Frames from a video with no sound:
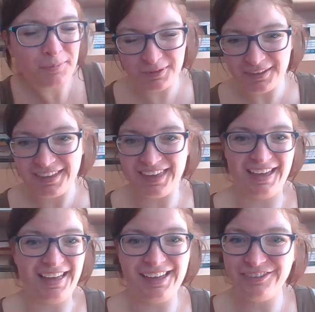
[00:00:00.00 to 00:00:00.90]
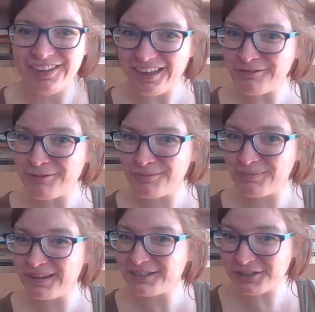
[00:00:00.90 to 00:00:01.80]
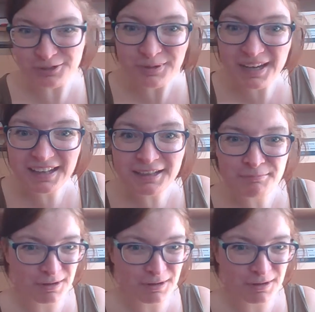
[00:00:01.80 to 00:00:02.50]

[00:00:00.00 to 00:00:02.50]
But yeah, I think that would be surreal,